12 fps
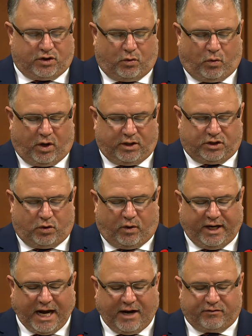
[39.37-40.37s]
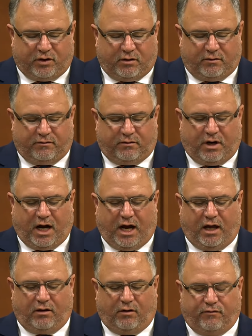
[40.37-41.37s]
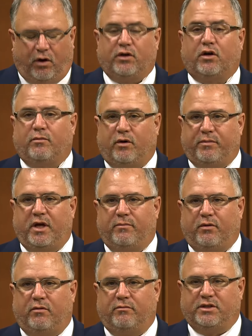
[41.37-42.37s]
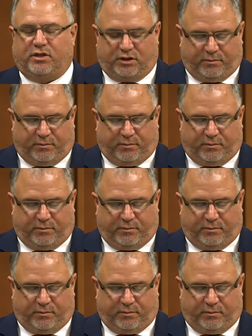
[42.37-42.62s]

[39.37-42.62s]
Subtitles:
towards going after vulnerable people, Mr.